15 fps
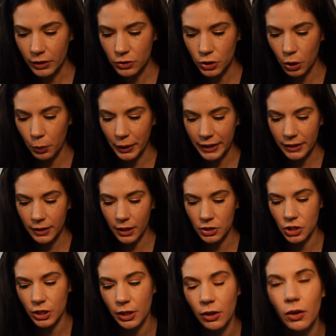So in a
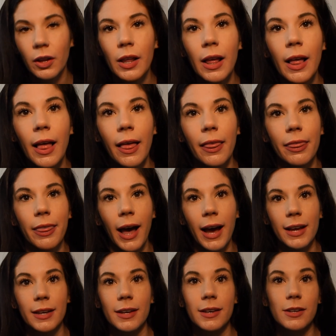nutshell,
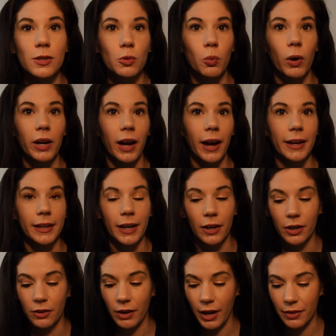that is what I
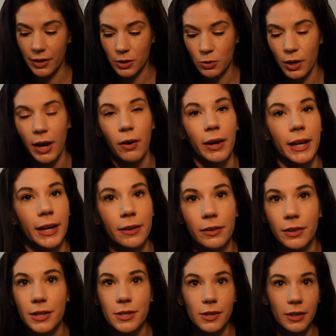carry around. That's how I
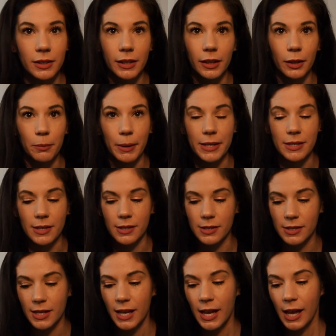handle this on a daily
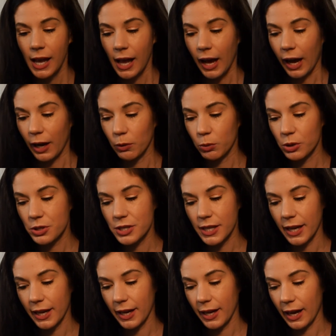basis. I will
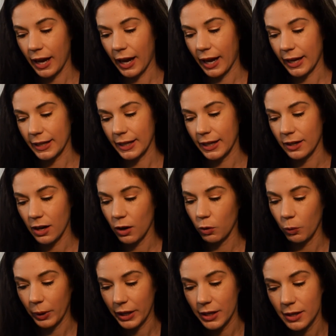say I
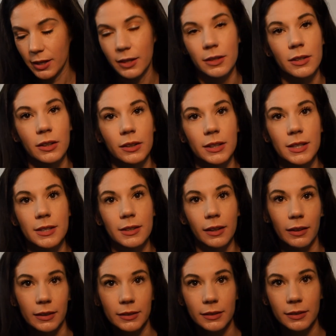cannot wait until it's
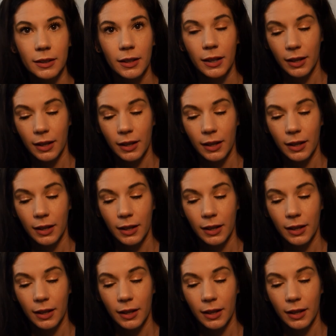done.